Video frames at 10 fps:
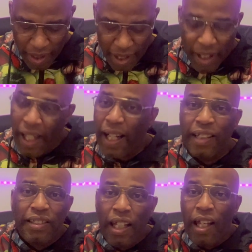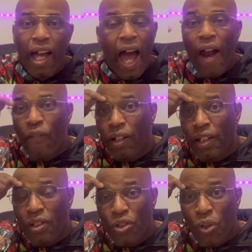And like I said, I really
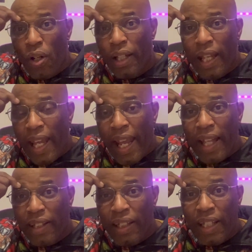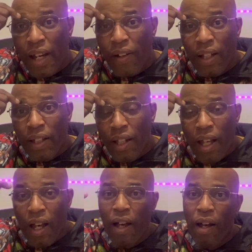enjoyed Anthony Carrigan
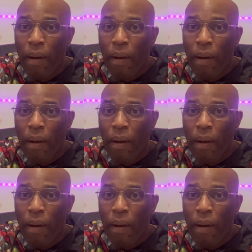uh,